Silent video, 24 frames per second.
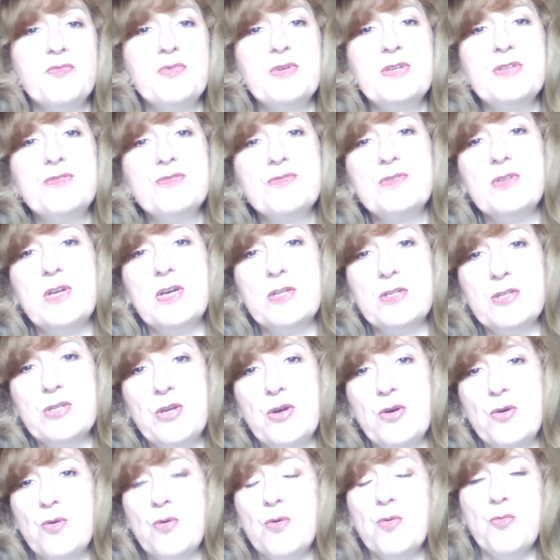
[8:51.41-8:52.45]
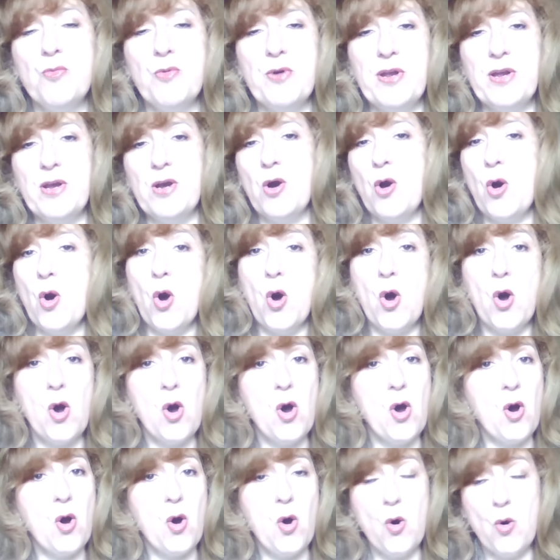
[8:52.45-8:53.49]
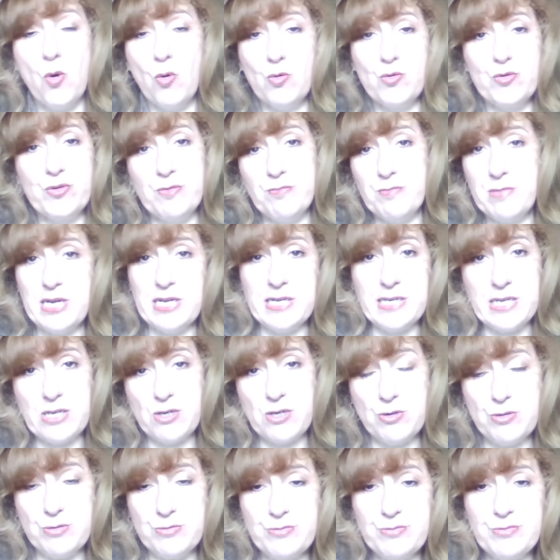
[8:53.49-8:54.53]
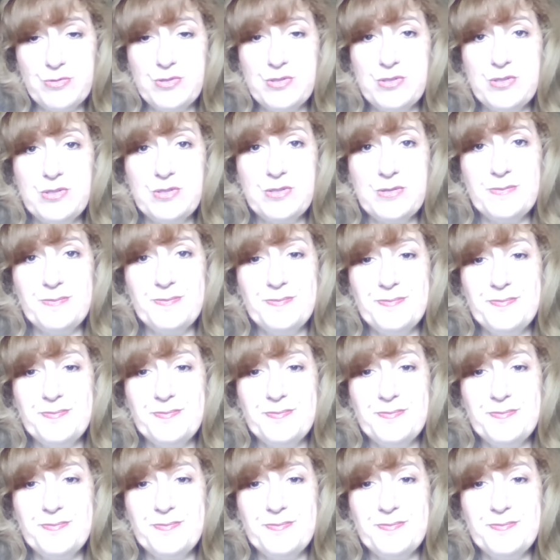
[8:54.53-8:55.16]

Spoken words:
We do not know where all the money goes.